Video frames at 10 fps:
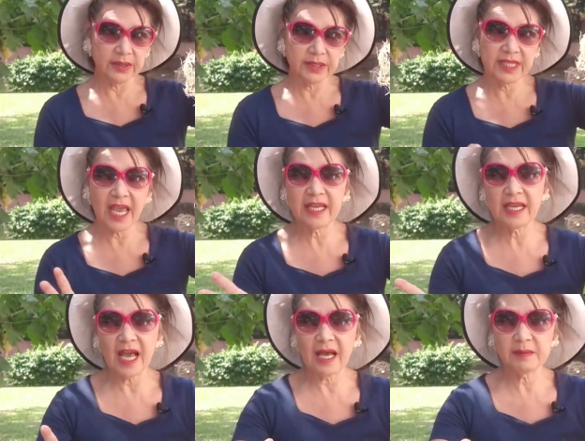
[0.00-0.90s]

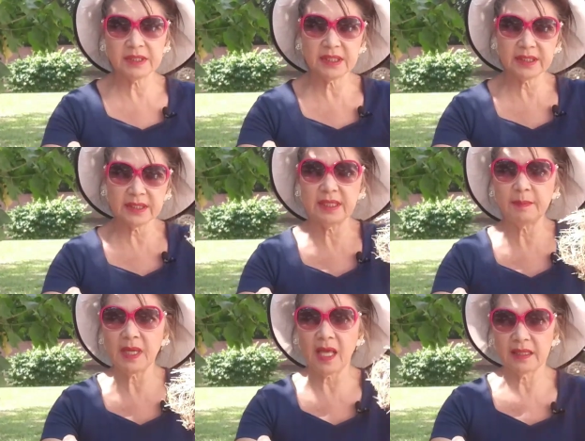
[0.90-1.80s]
today I'm just going to
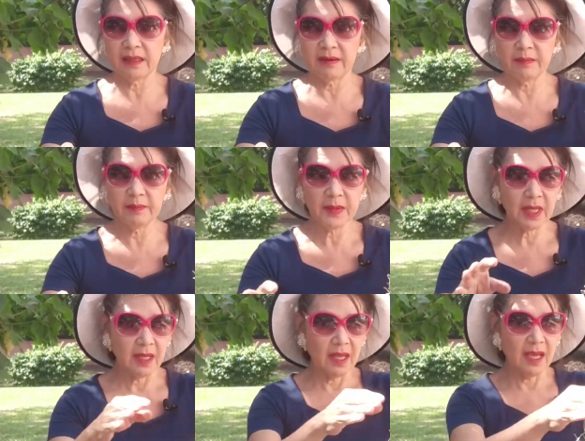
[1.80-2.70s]
plant them
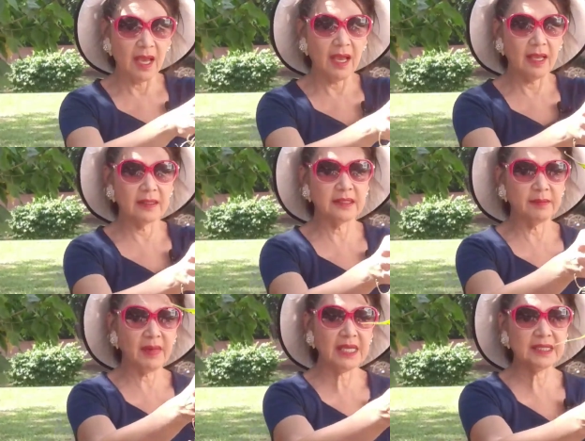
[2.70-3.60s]
and
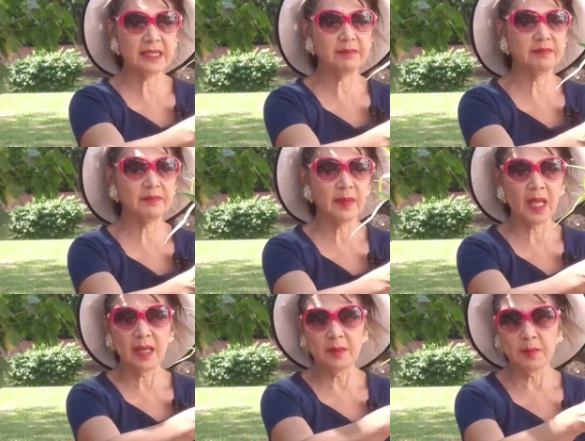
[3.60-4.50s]
make some
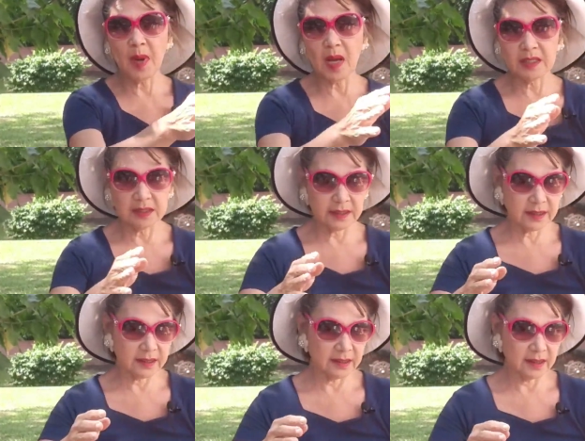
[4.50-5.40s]

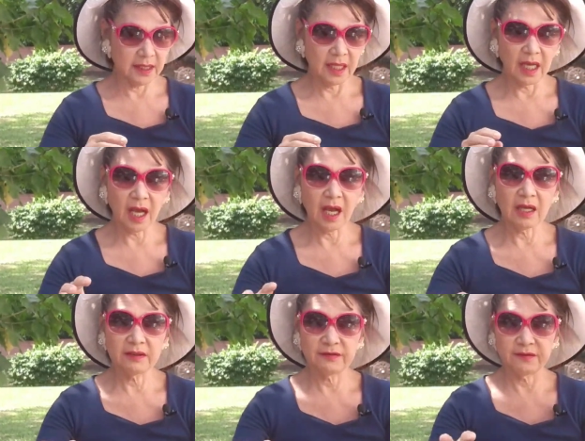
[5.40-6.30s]
pots
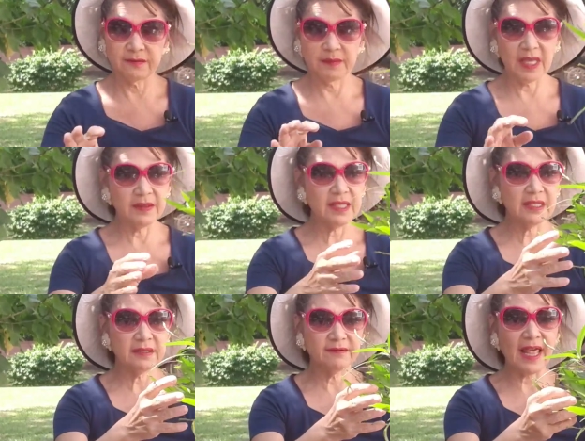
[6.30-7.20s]
of
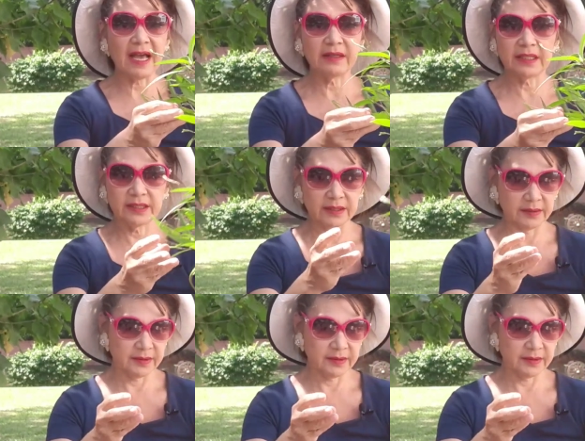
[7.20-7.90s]
these flowers.